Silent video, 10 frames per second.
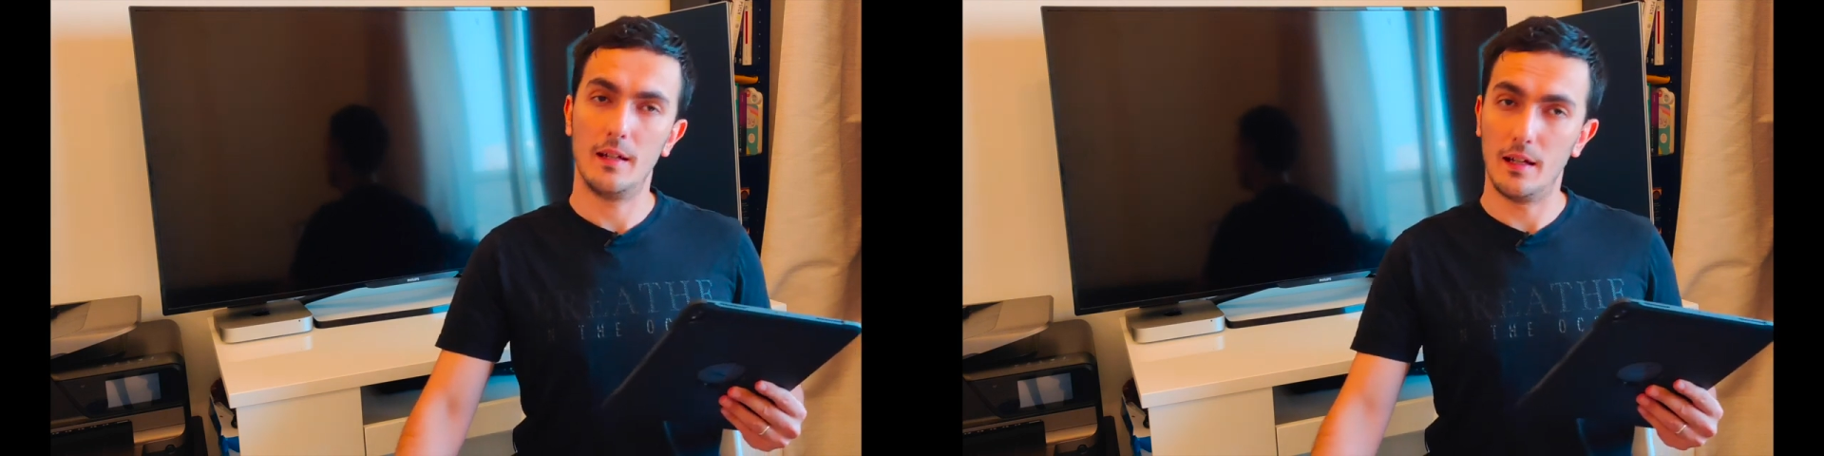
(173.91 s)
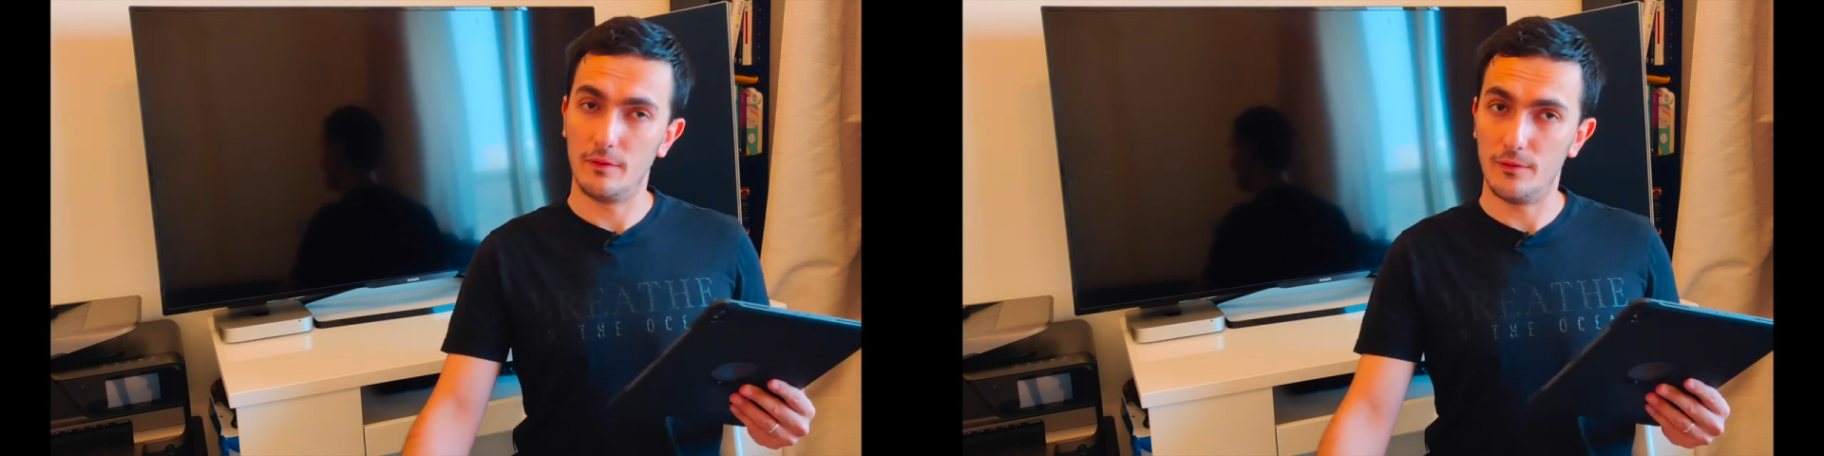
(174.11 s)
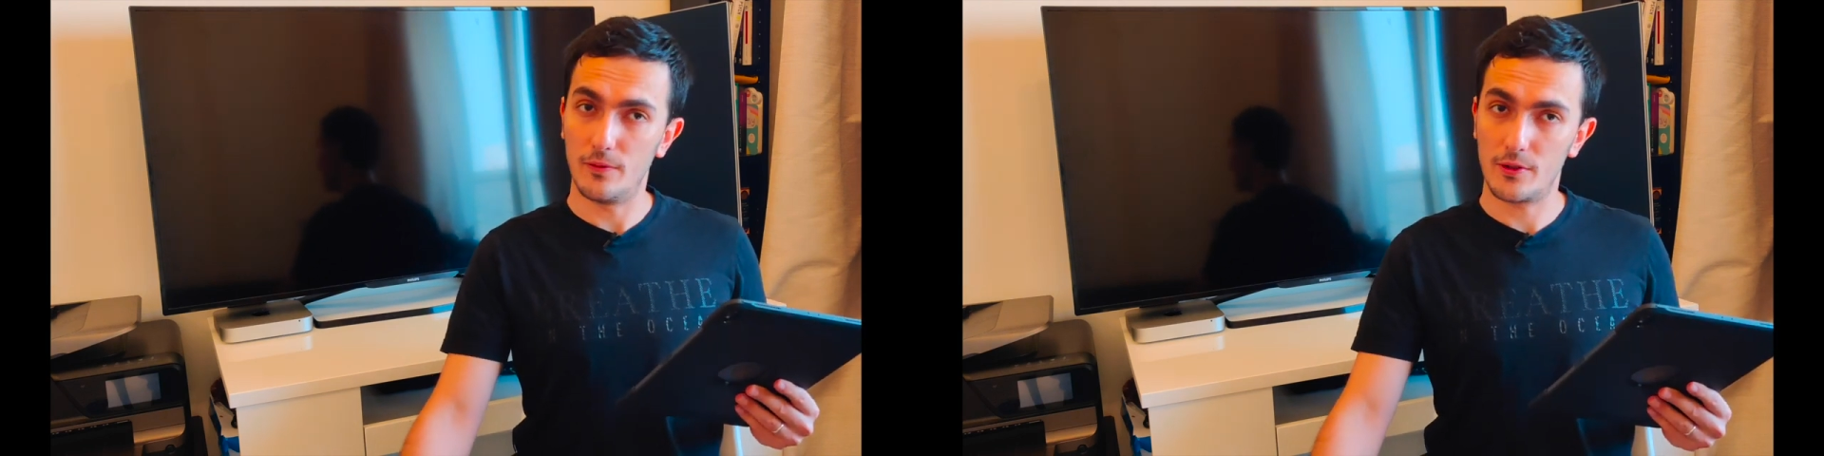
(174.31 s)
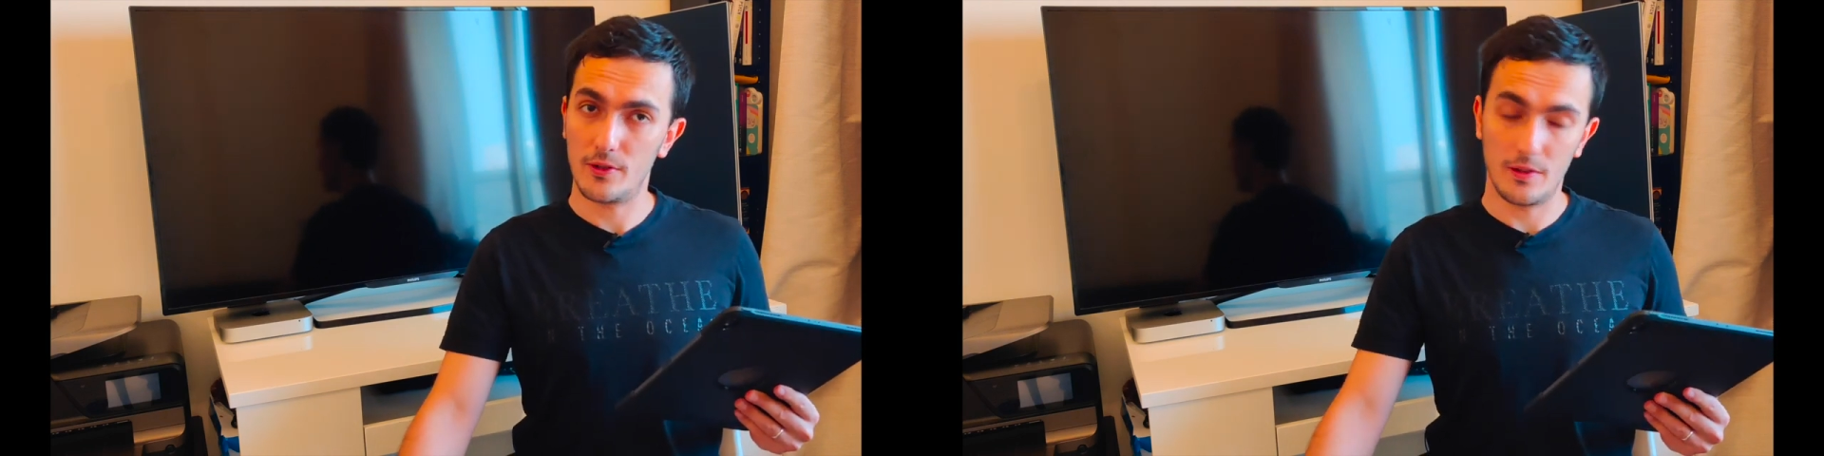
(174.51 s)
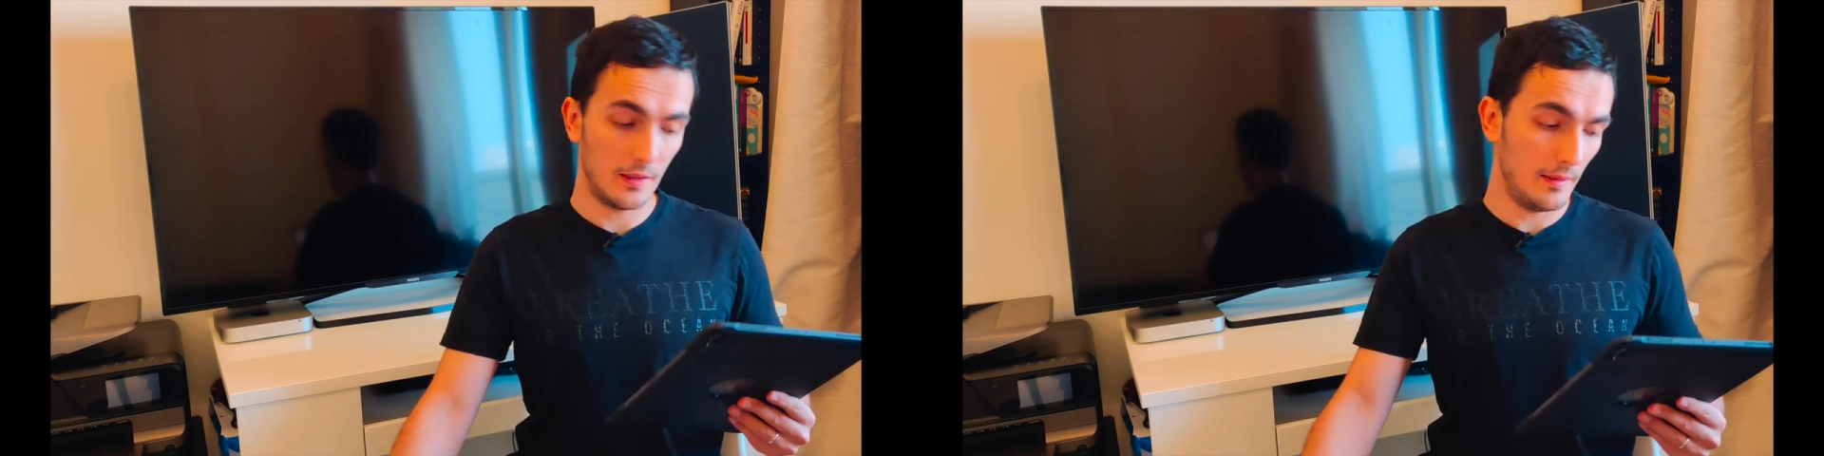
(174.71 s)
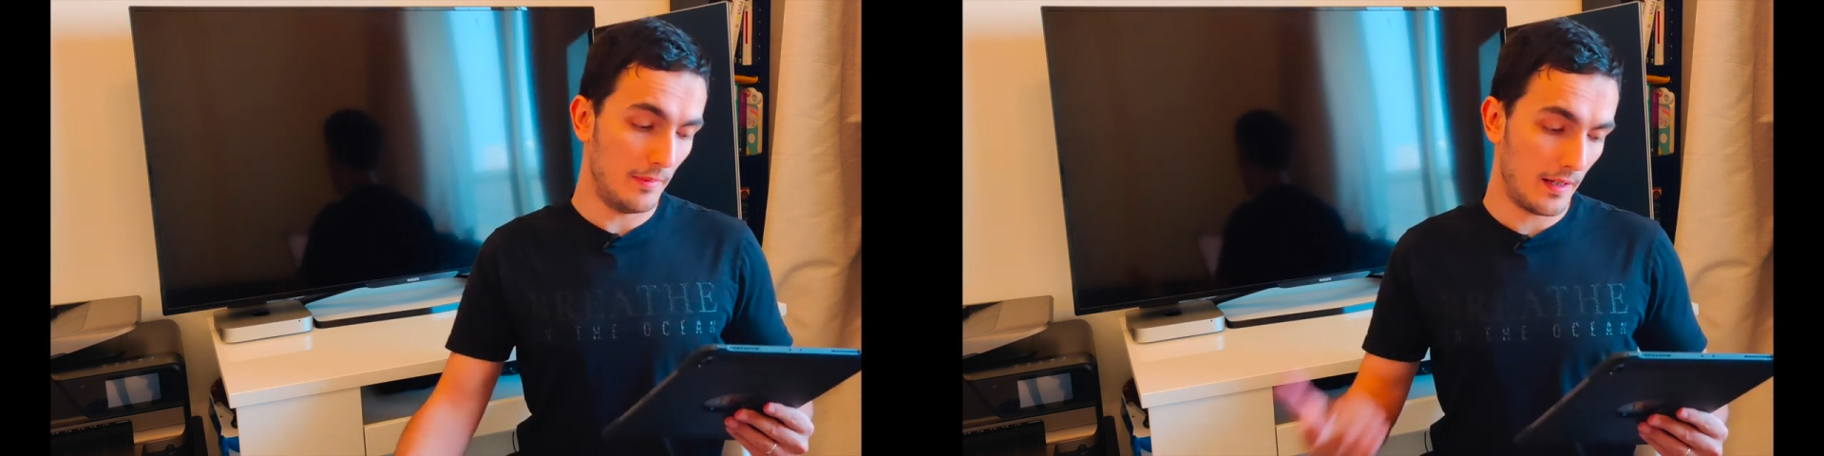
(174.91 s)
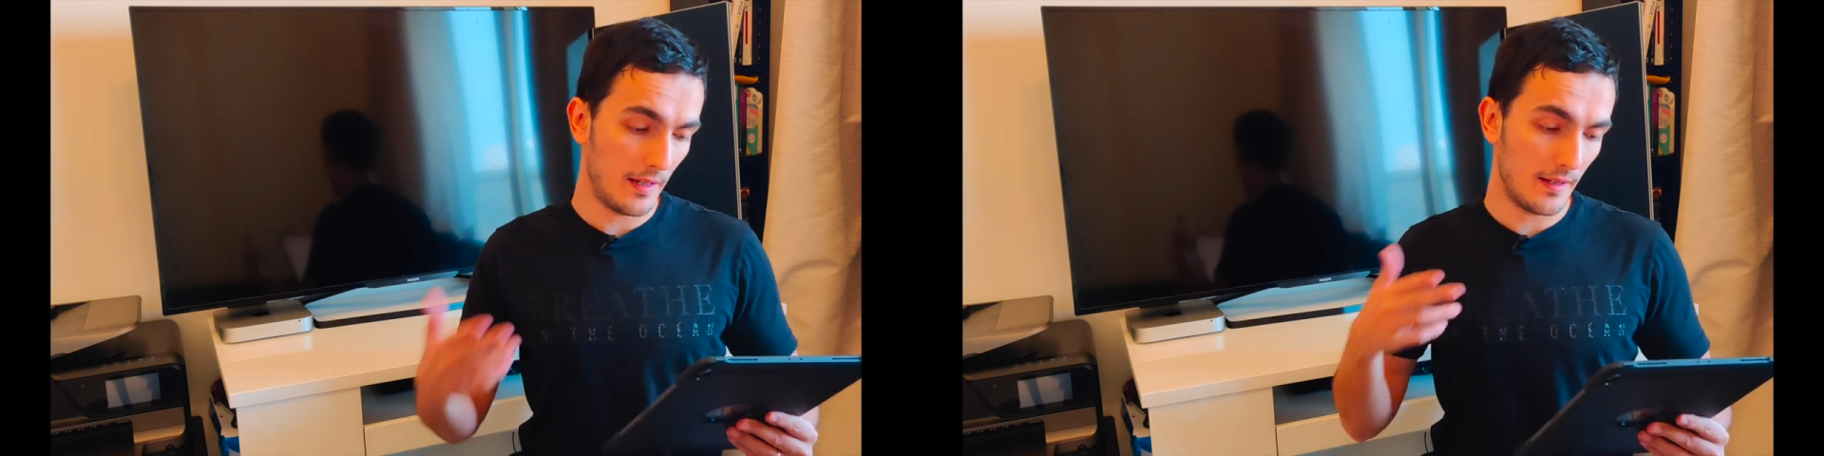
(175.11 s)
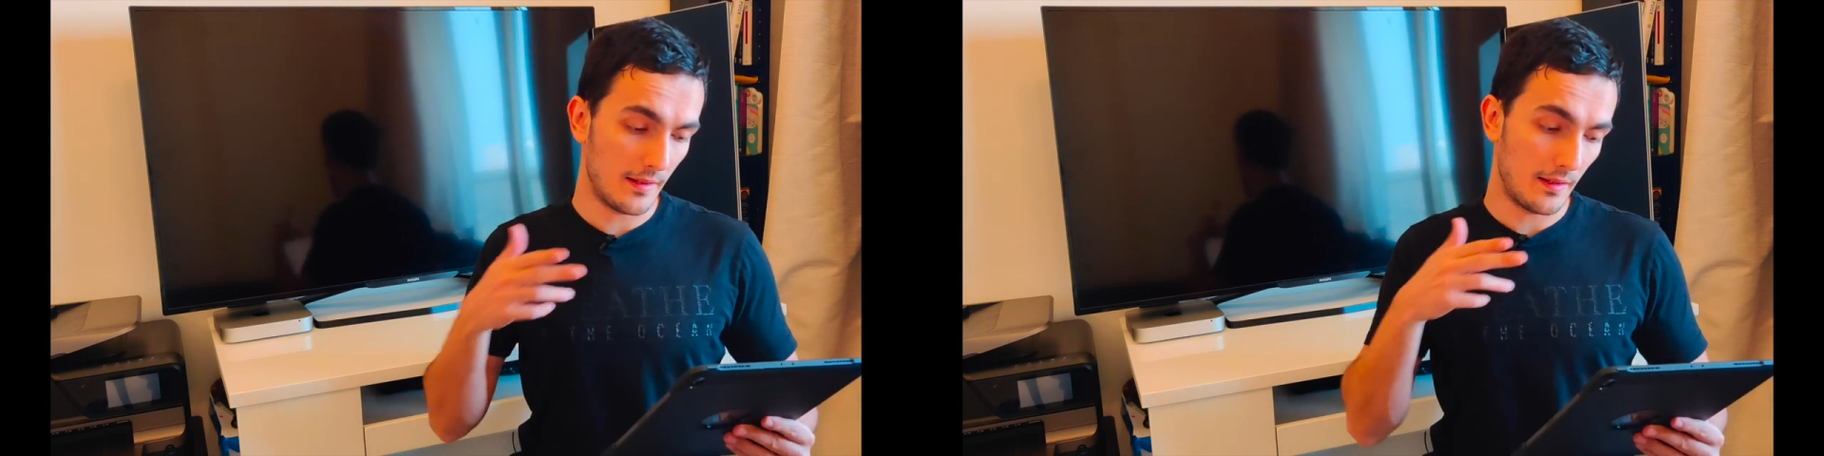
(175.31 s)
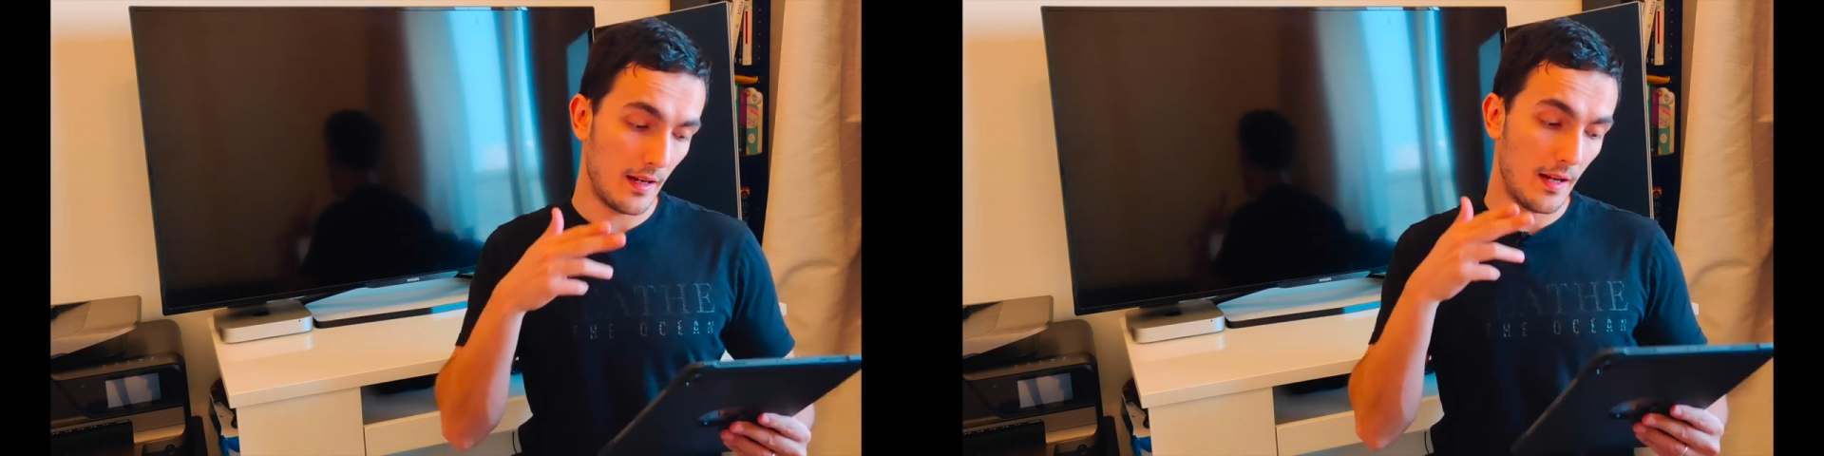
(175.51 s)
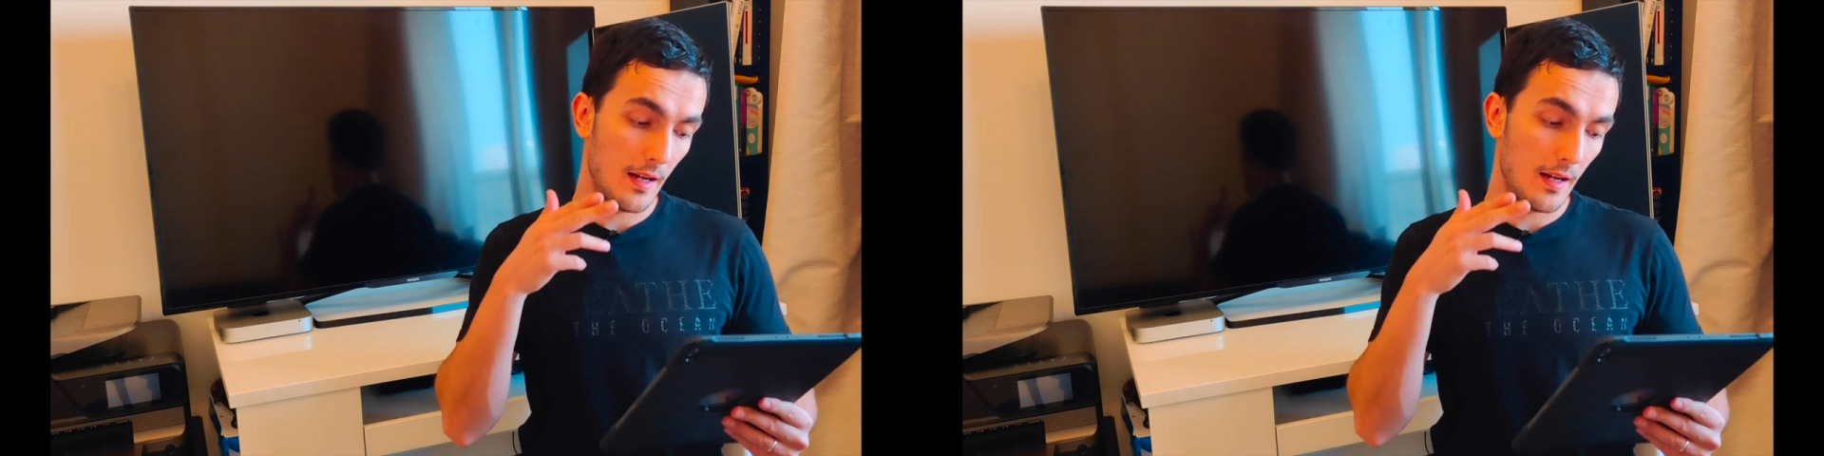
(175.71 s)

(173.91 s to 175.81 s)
unfortunately, because